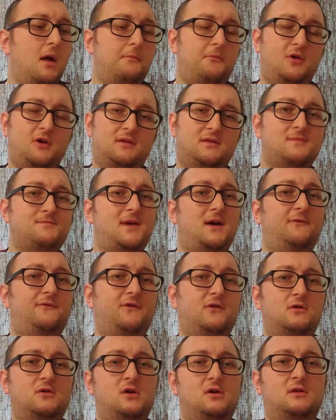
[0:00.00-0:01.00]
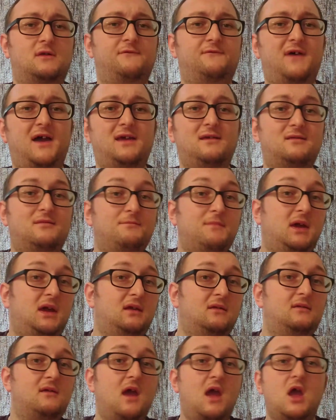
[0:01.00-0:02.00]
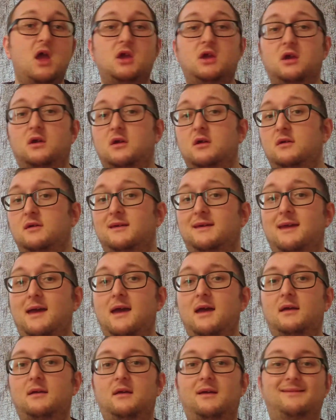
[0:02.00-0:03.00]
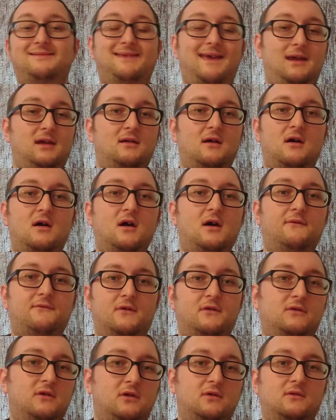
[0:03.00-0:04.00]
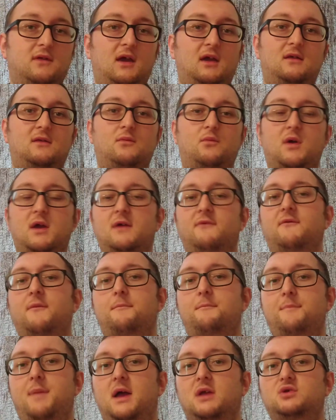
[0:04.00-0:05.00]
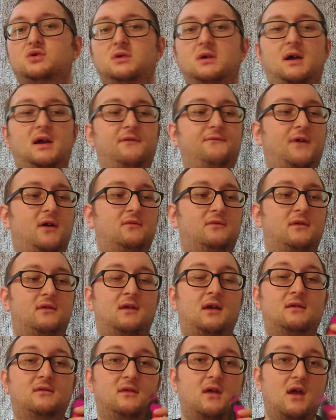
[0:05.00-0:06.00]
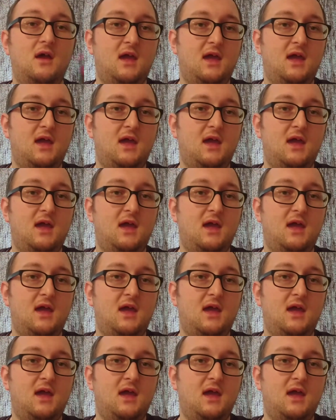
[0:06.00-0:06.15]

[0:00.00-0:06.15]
but it's a mouth to lung device, means you're going to get a 1.5 to 2 days worth of battery life out of this